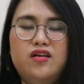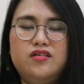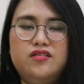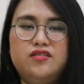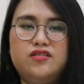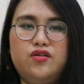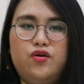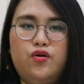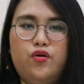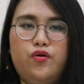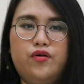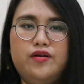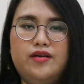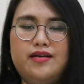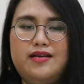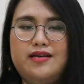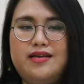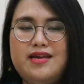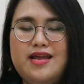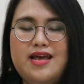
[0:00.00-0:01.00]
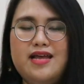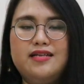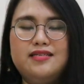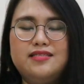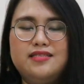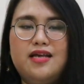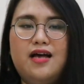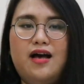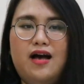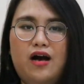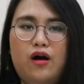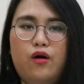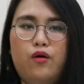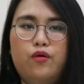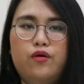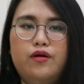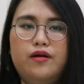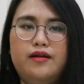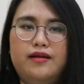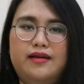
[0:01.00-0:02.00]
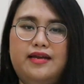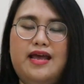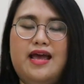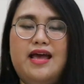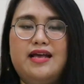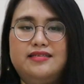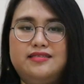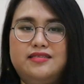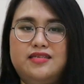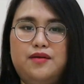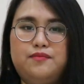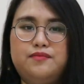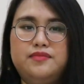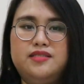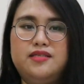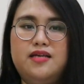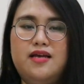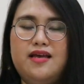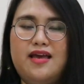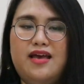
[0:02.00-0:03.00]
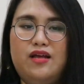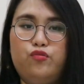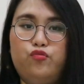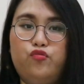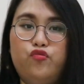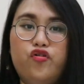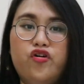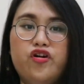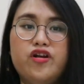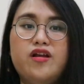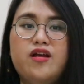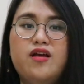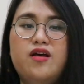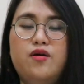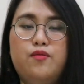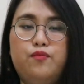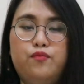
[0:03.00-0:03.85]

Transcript: So that is how the enzymes can work